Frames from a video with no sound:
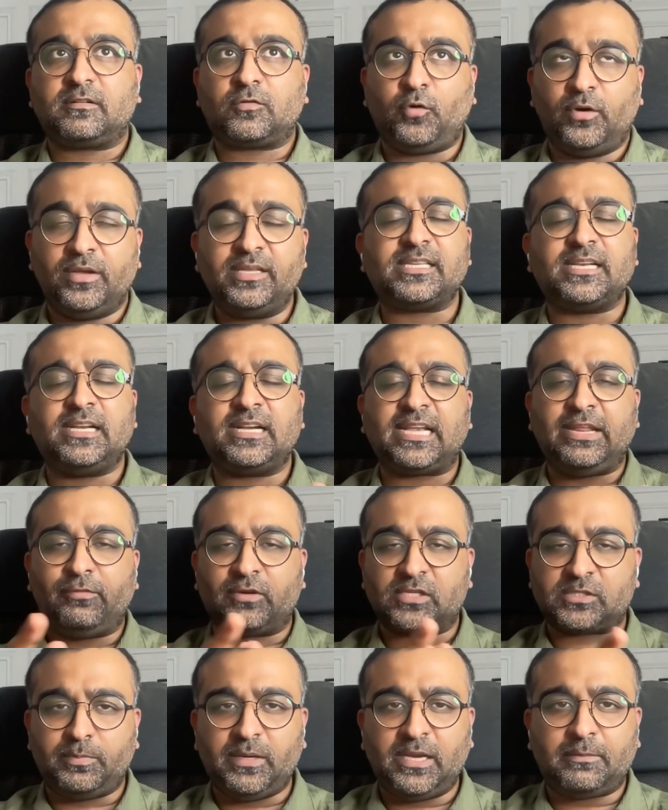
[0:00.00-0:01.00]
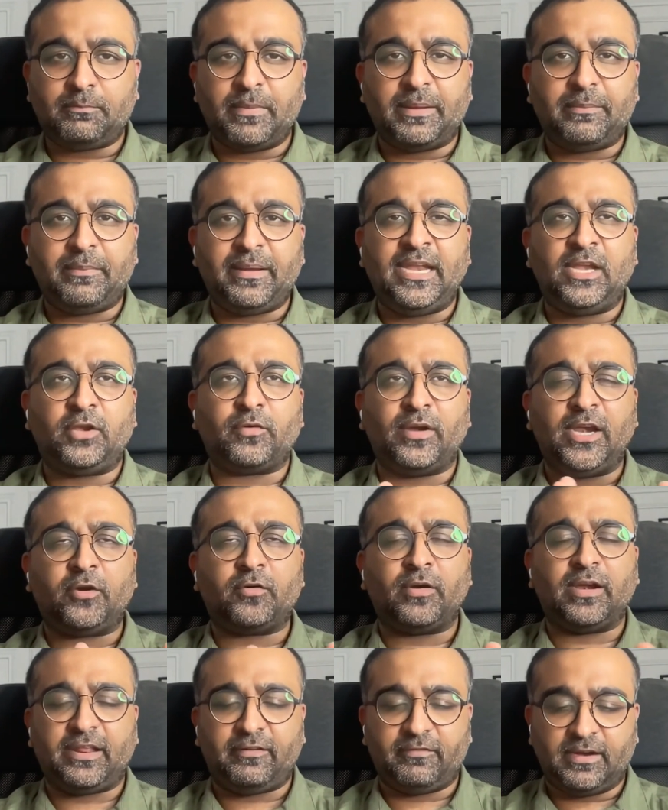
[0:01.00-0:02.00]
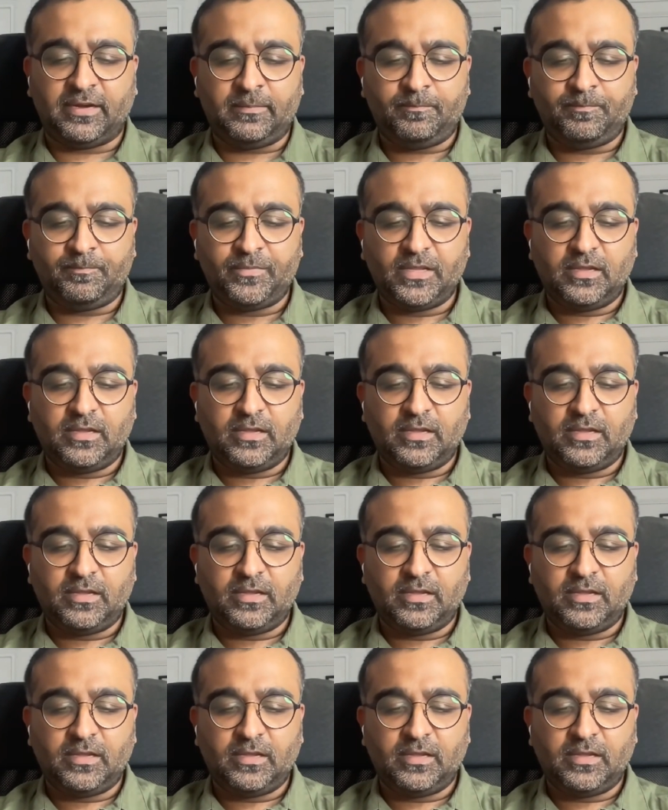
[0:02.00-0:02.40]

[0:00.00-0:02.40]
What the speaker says: coincidentally was built by me in 2021,